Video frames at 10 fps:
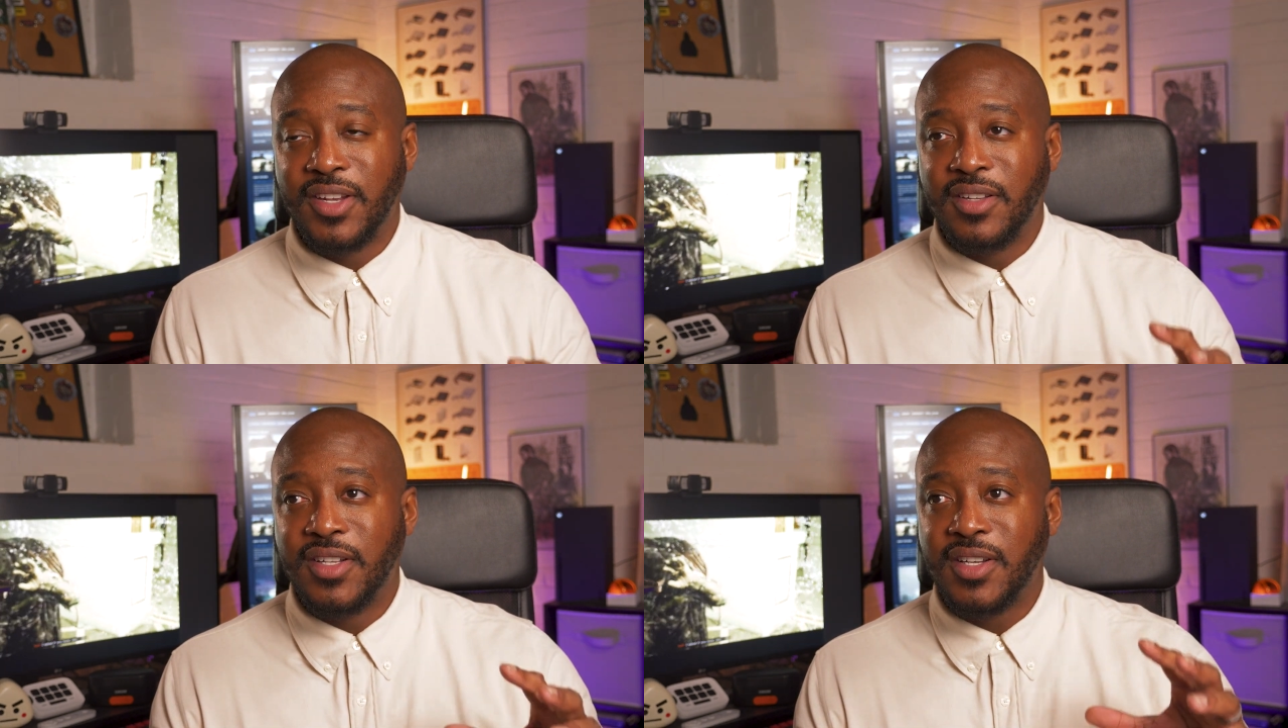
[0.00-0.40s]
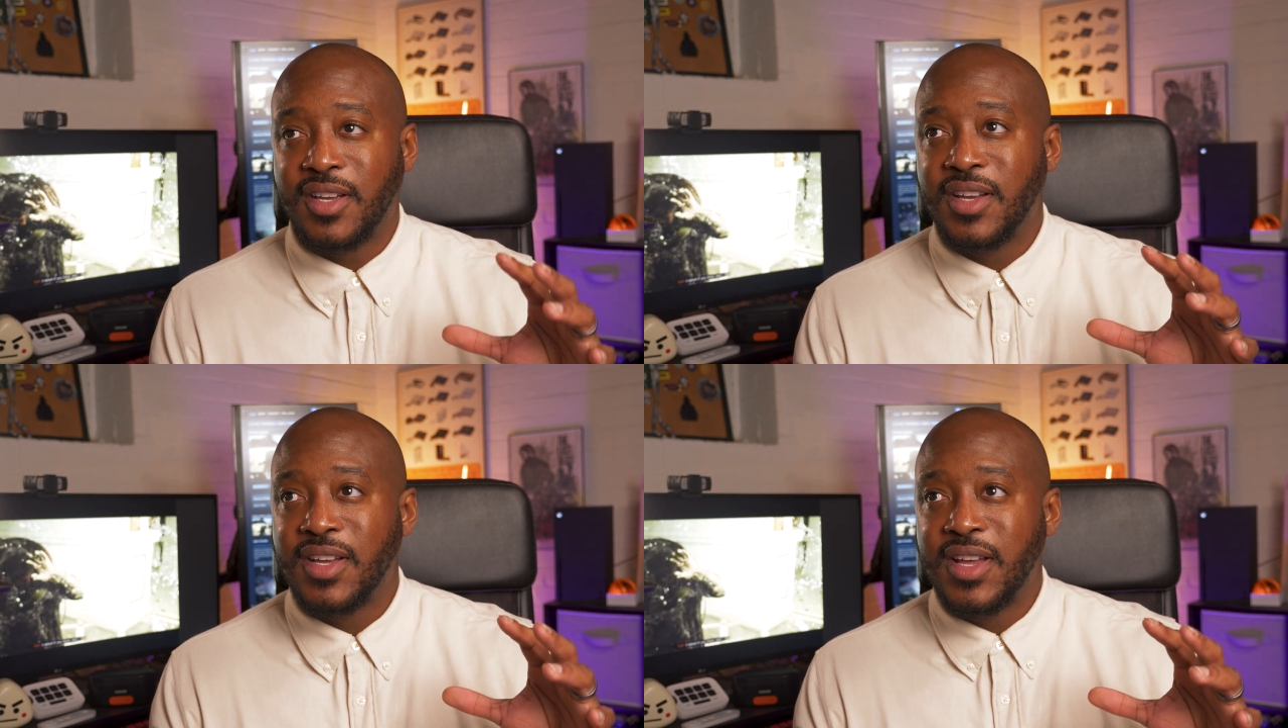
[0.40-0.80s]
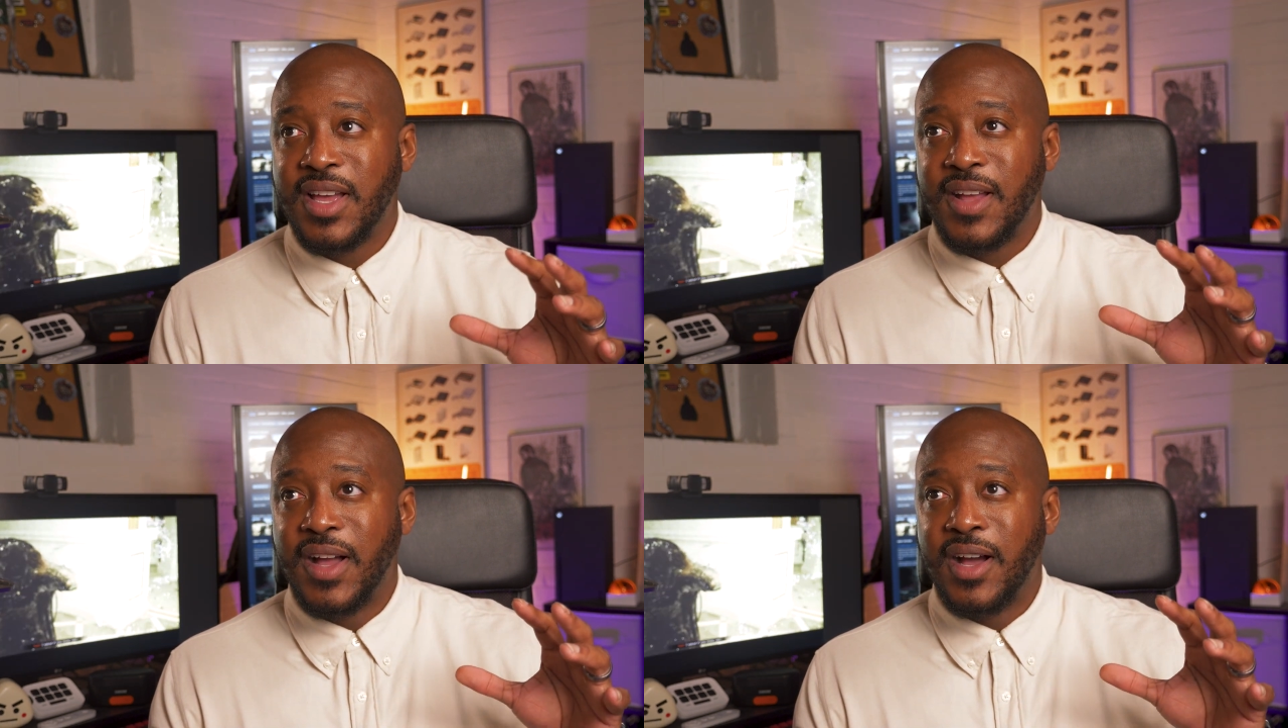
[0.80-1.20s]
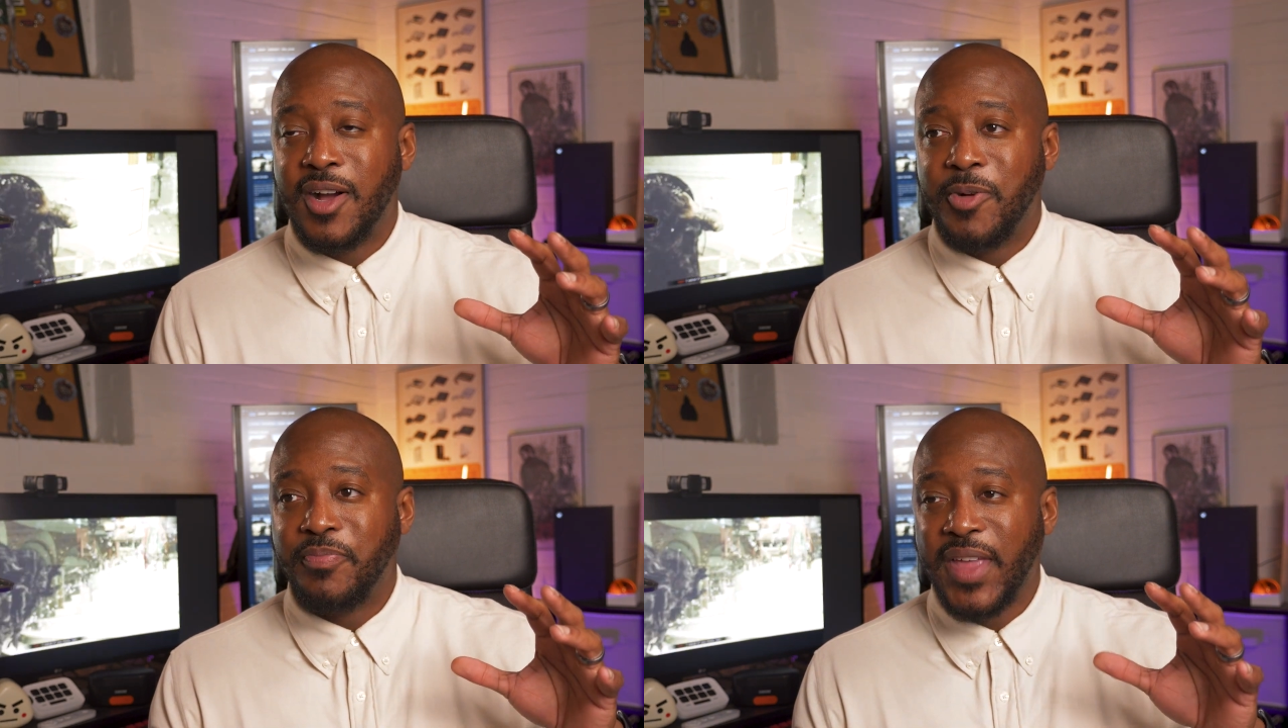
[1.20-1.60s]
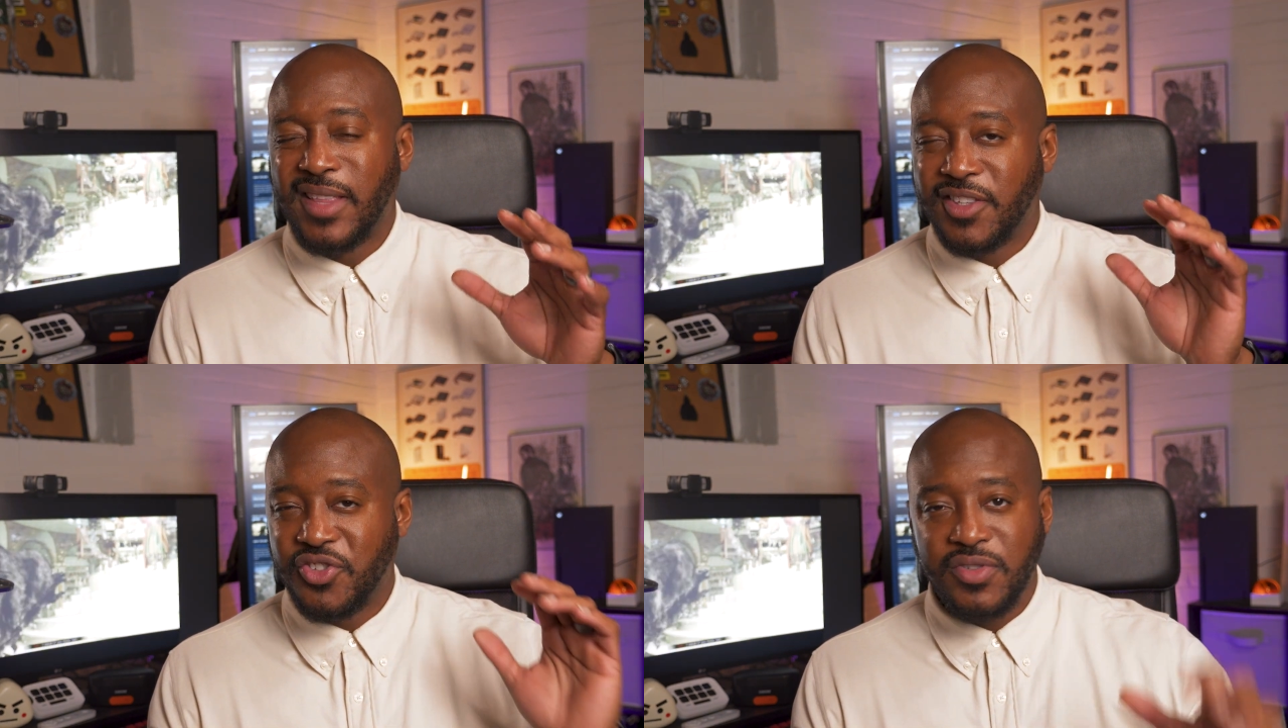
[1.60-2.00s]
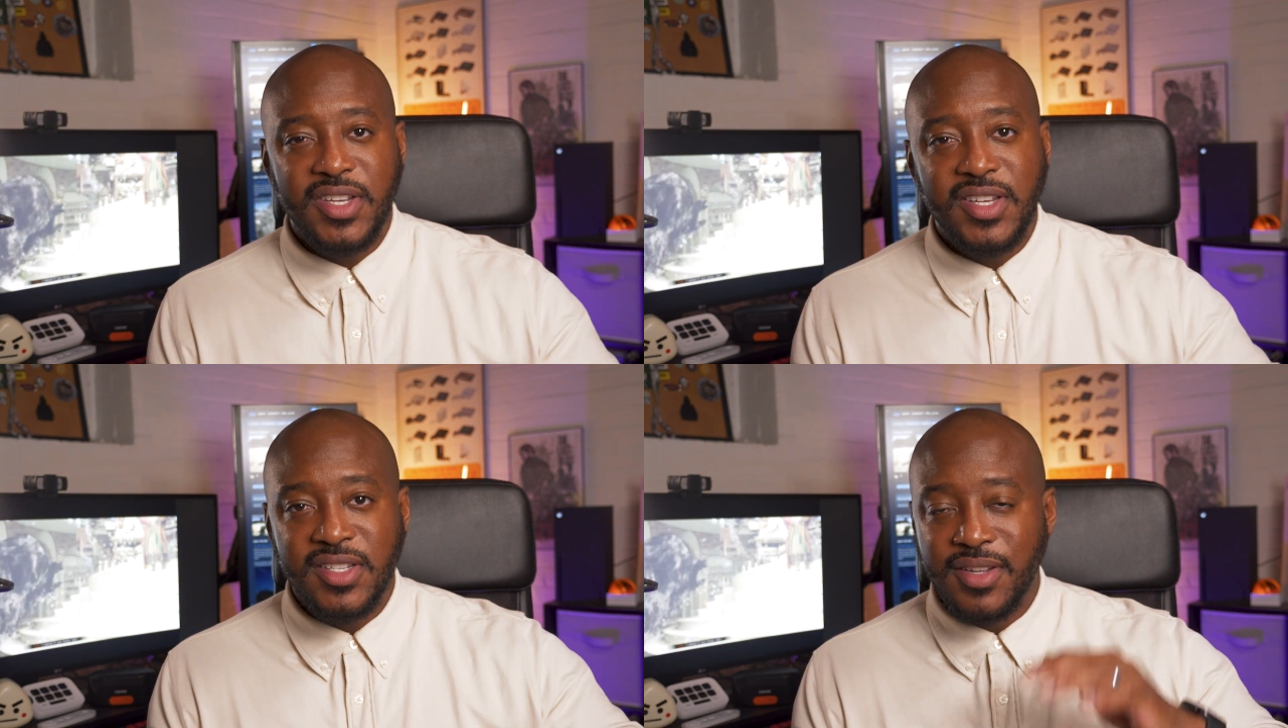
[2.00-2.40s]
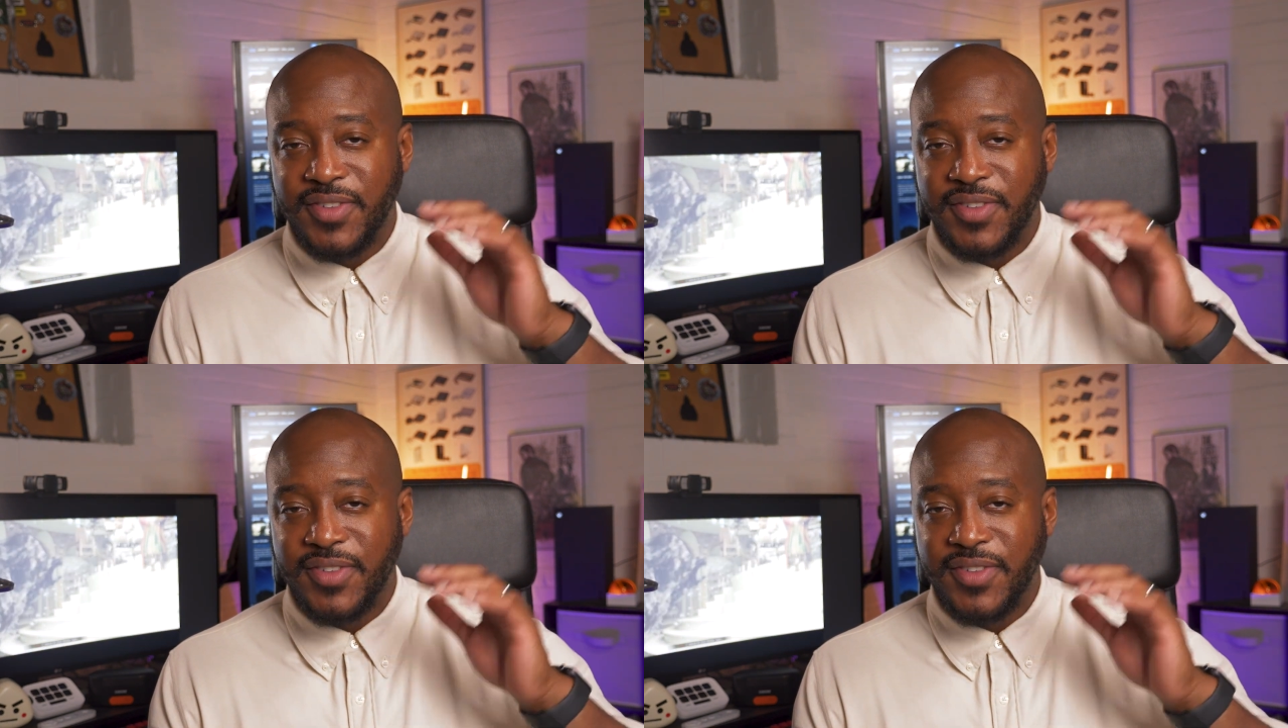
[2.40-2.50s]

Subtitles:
and look at the trees, the